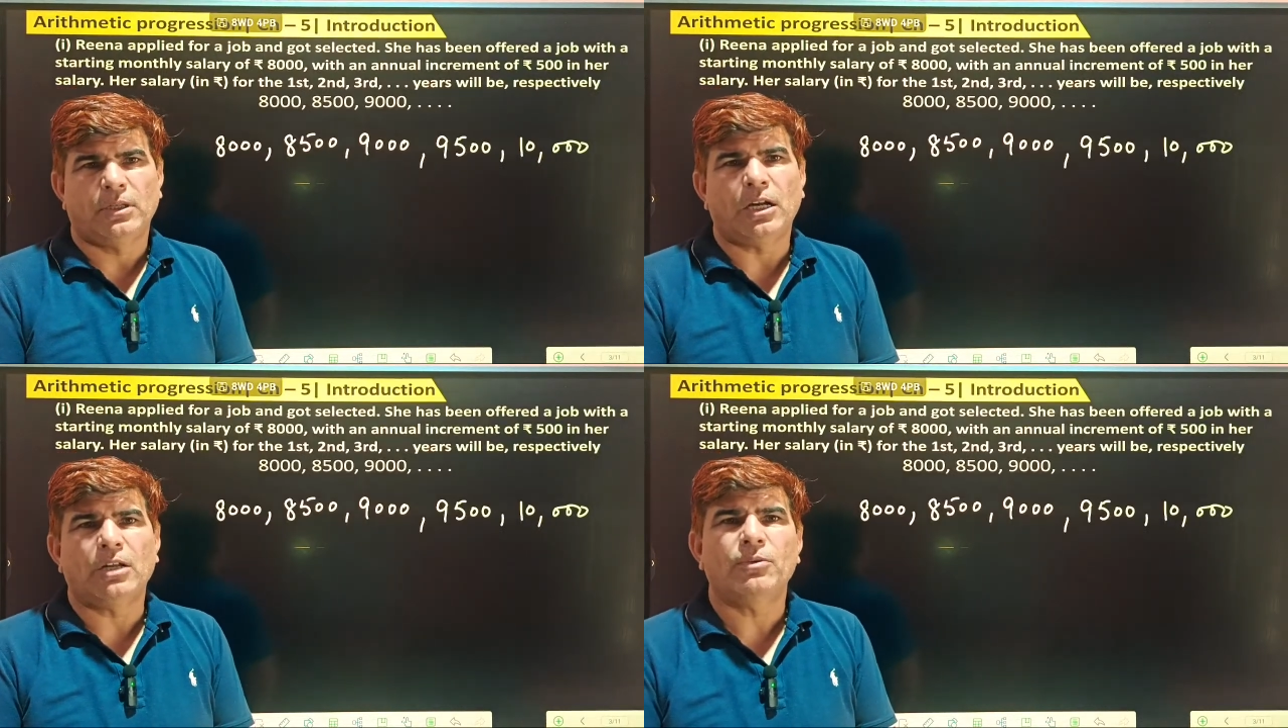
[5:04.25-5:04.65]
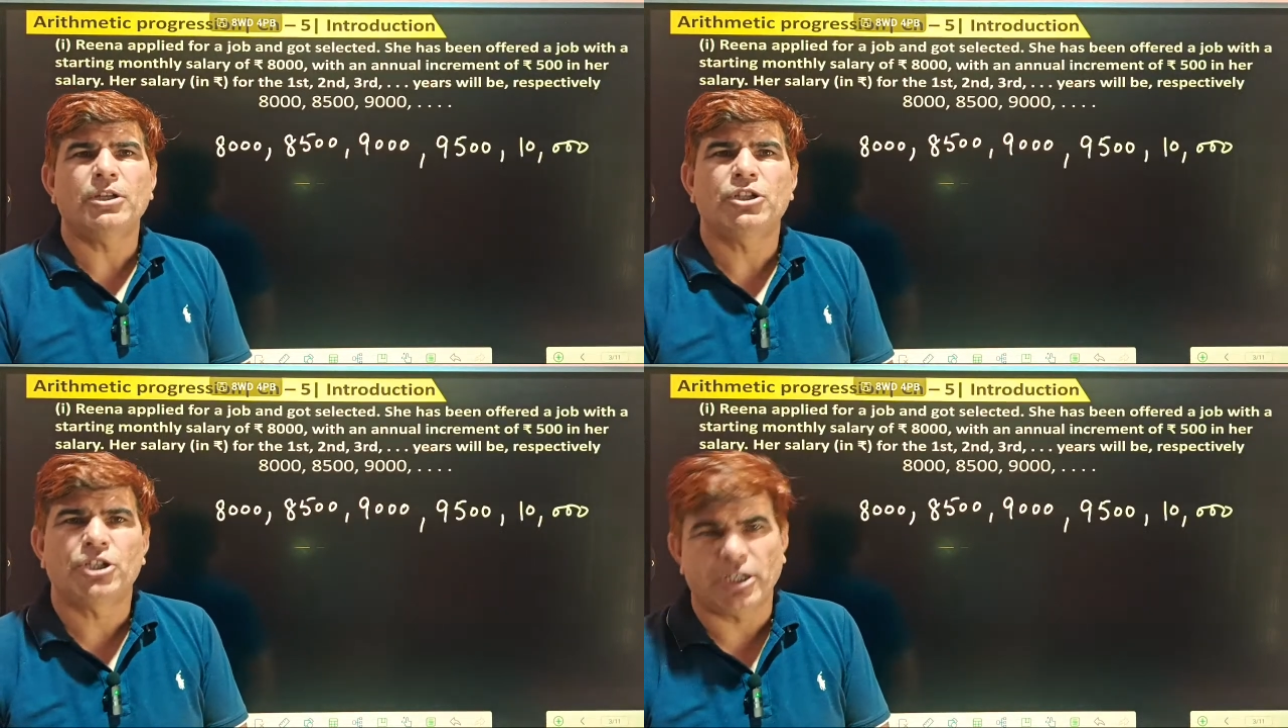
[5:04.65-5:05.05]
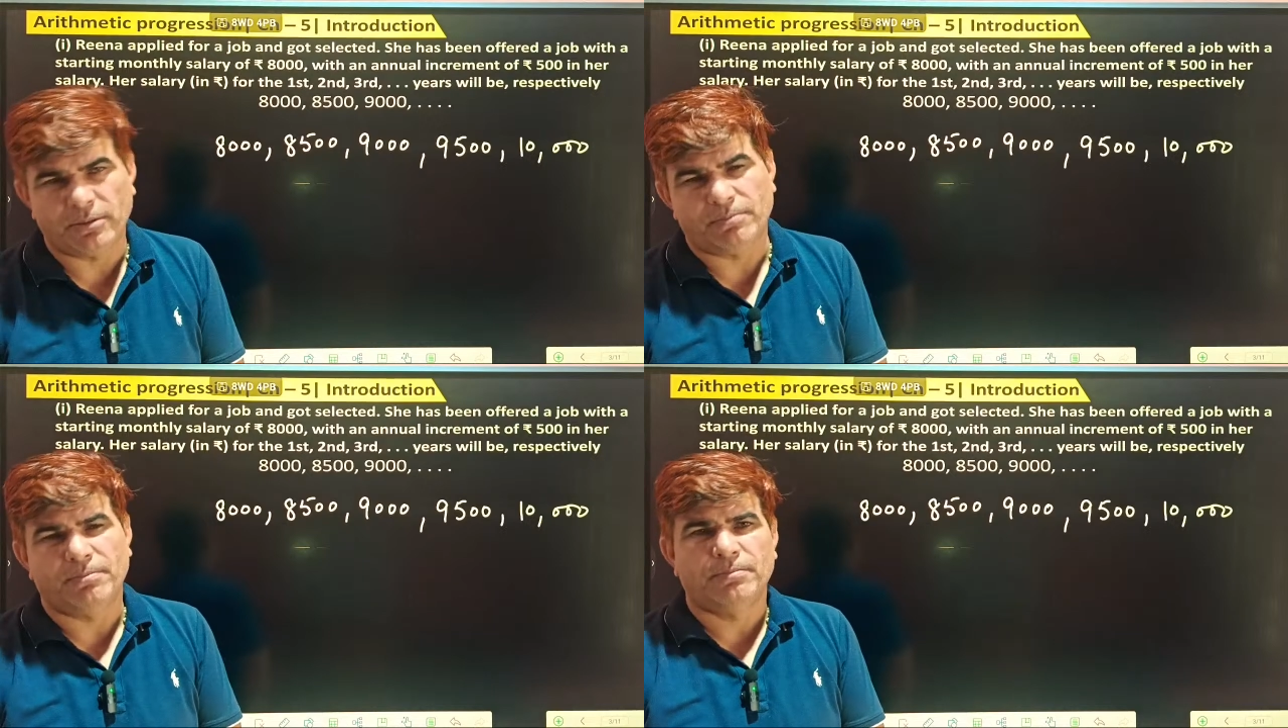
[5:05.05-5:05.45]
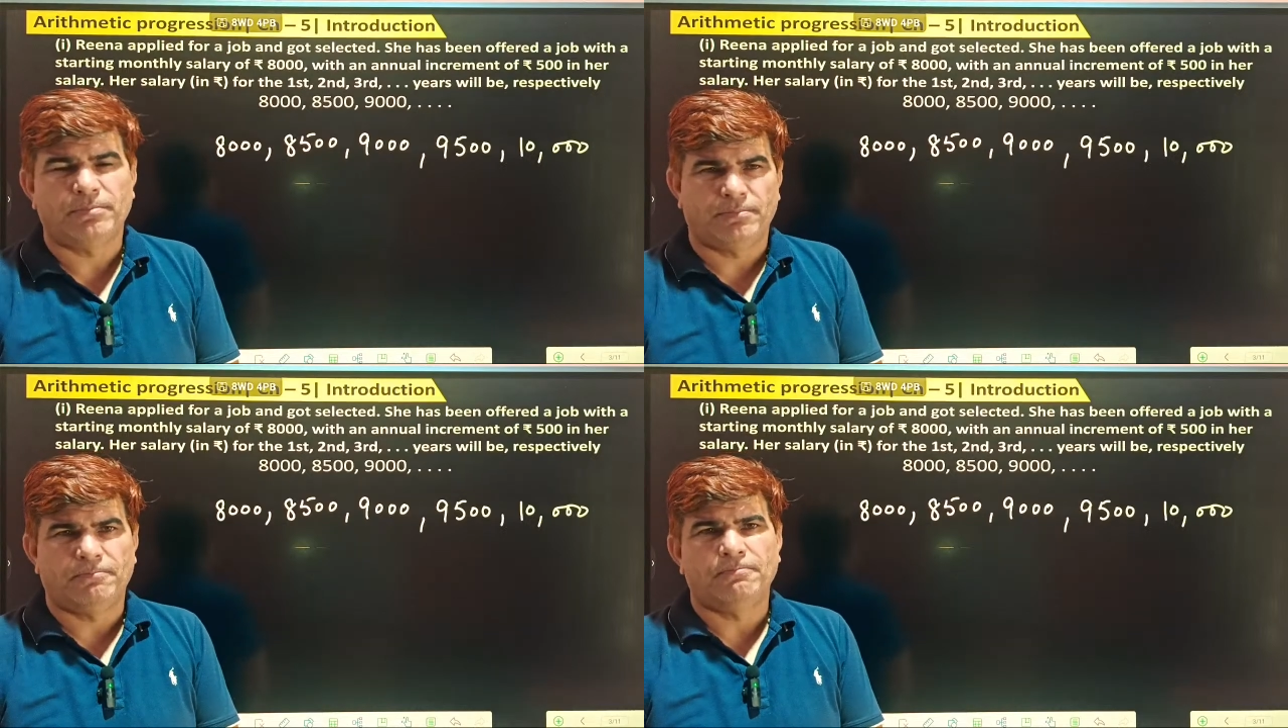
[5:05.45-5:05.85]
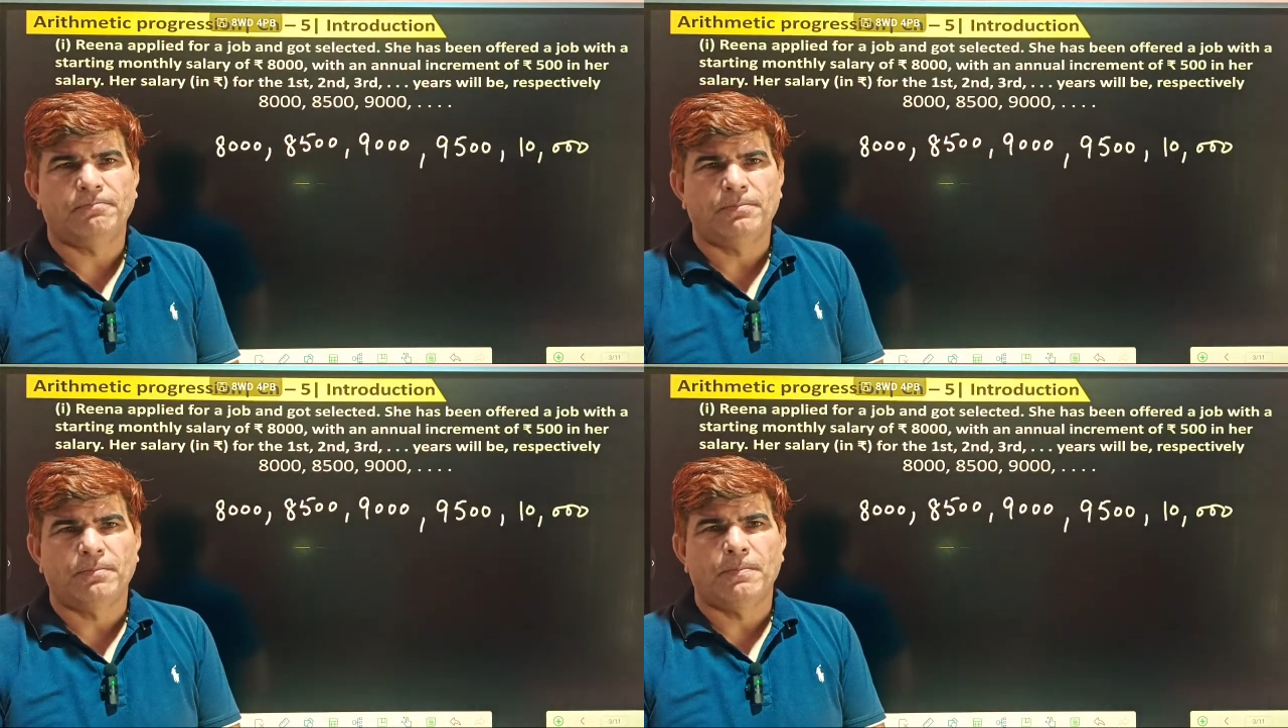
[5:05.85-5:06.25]
always same.
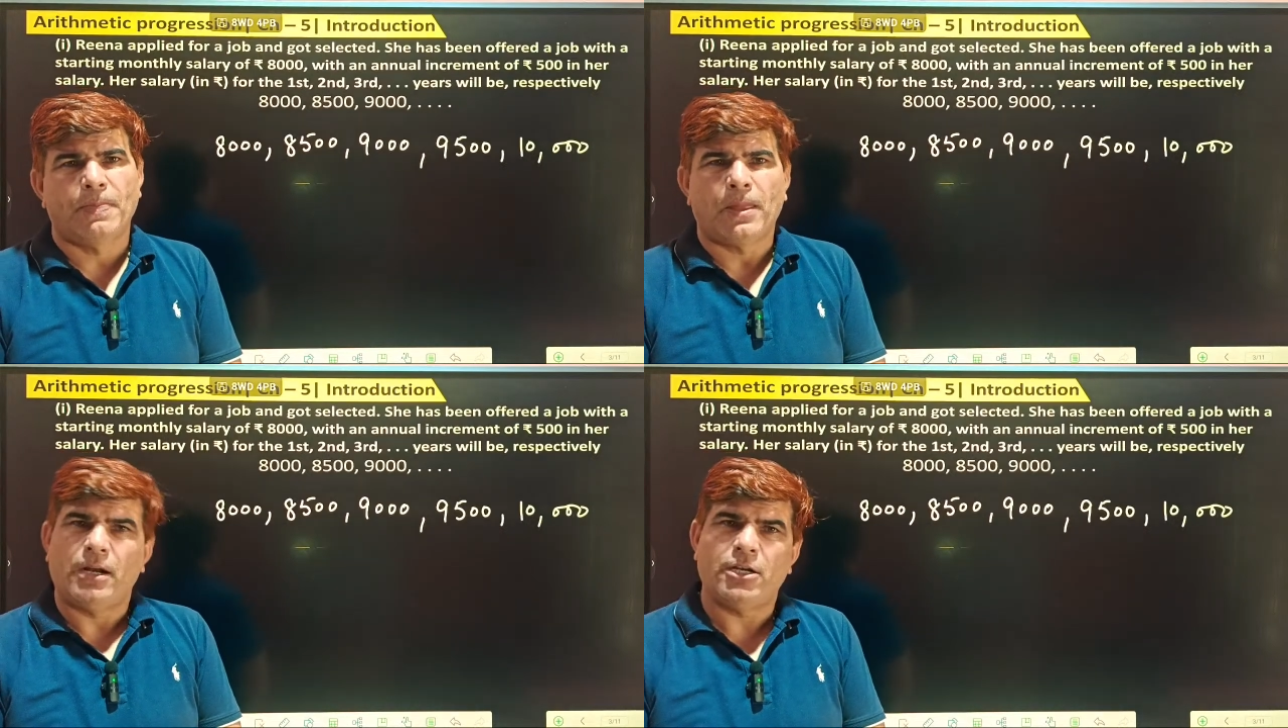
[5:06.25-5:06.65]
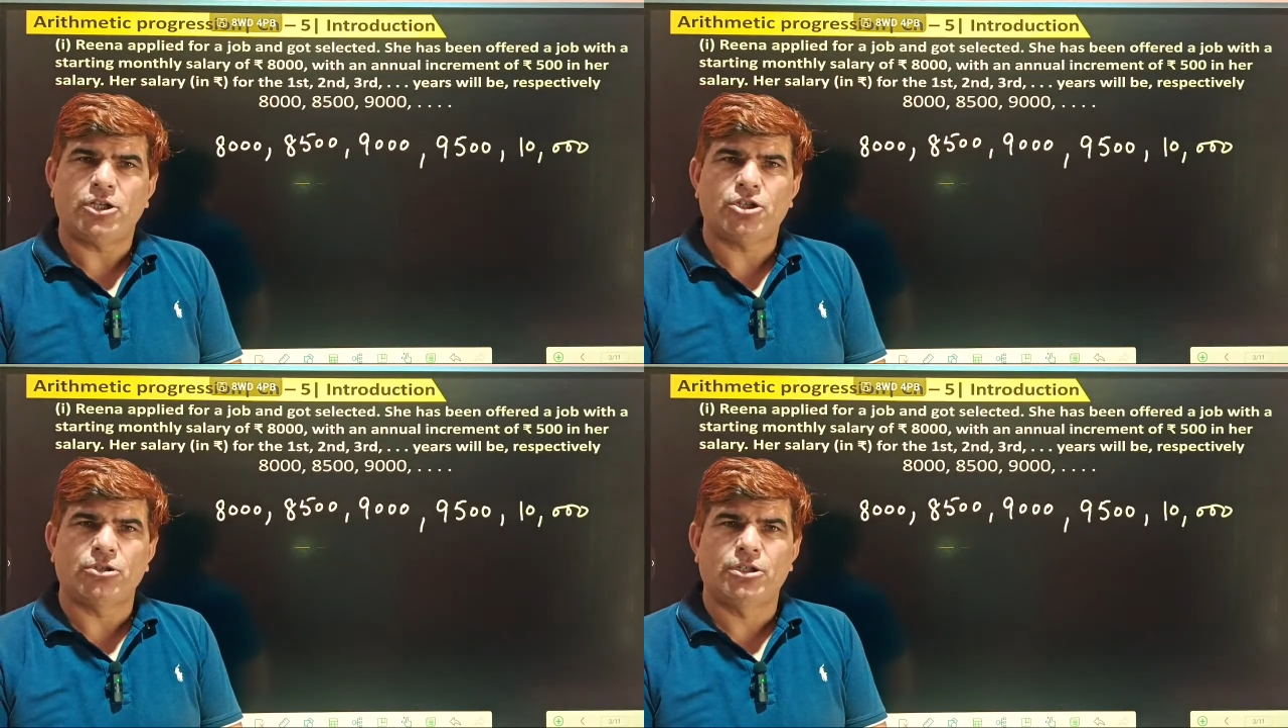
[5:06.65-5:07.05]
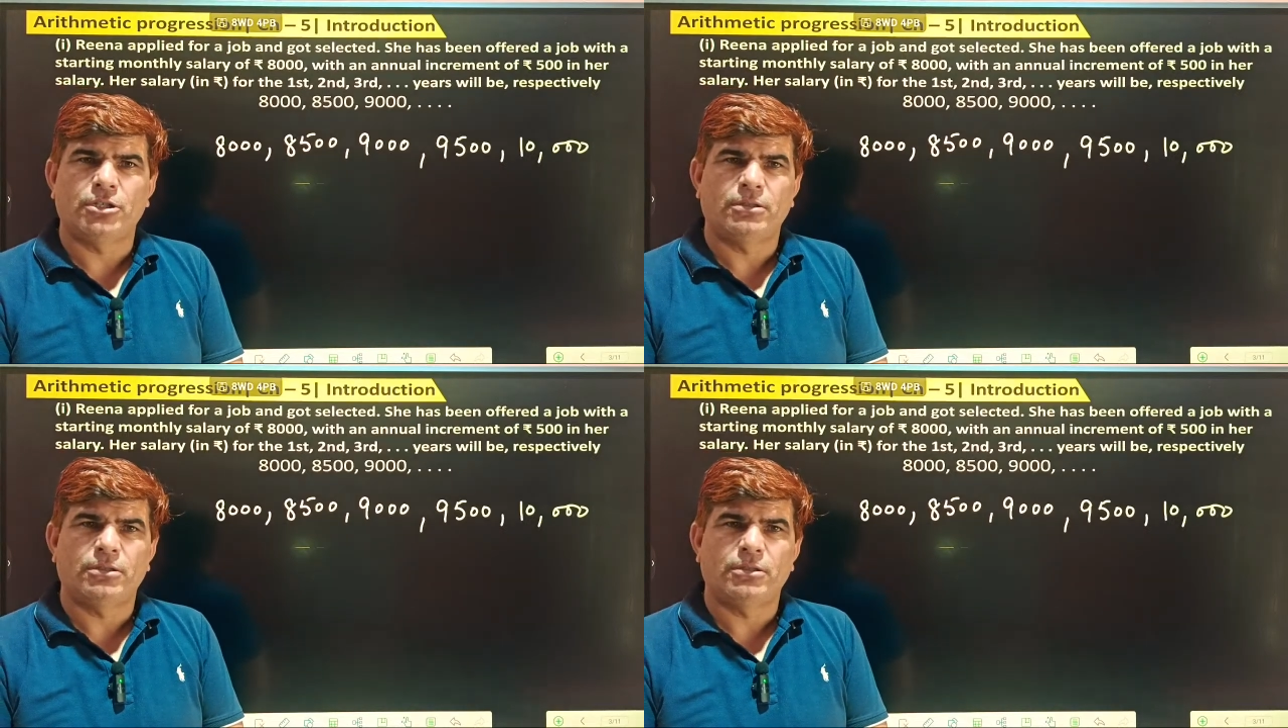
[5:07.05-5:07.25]
Understood?